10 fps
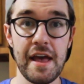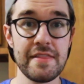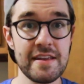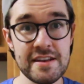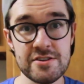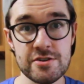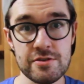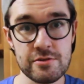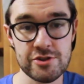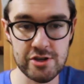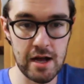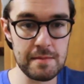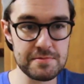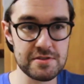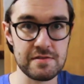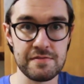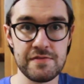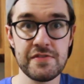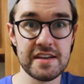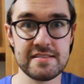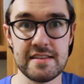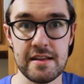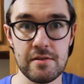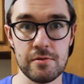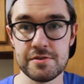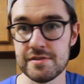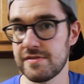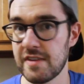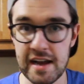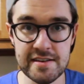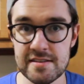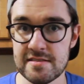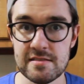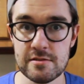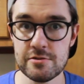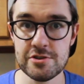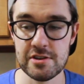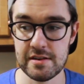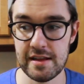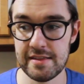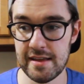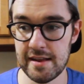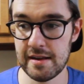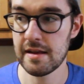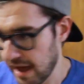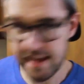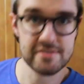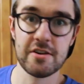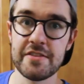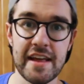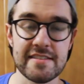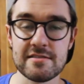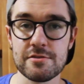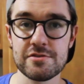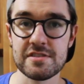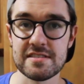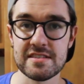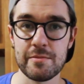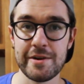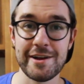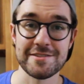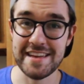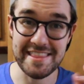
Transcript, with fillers: and then it's your job to fix it or to find a solution and then pass on that solution to someone else.